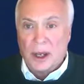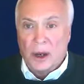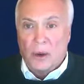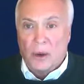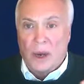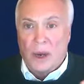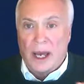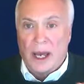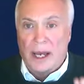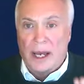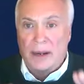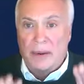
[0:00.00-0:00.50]

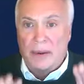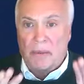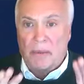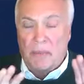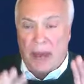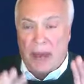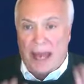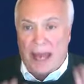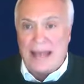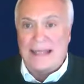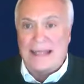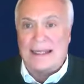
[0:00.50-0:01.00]
When
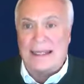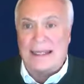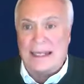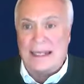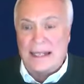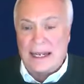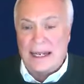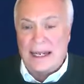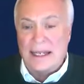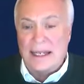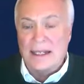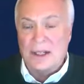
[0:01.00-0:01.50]

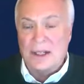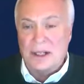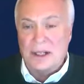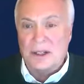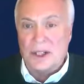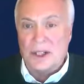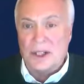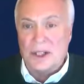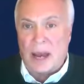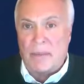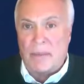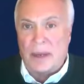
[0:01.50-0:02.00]
pasted into
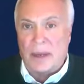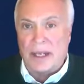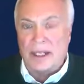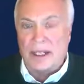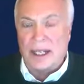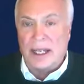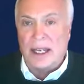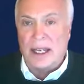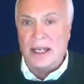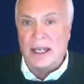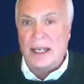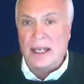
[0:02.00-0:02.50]

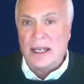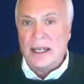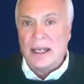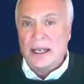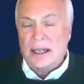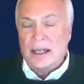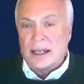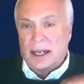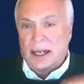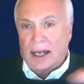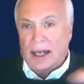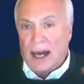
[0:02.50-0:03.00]
ChatGPT,
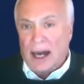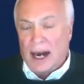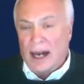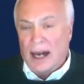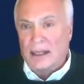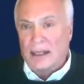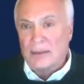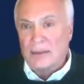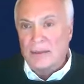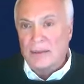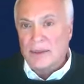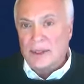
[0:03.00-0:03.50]
the
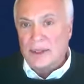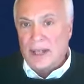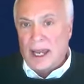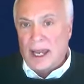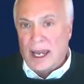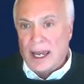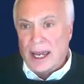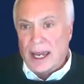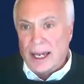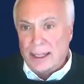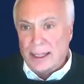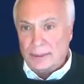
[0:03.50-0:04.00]
columns
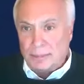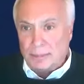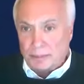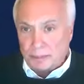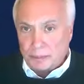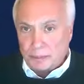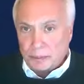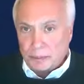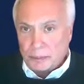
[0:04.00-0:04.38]
and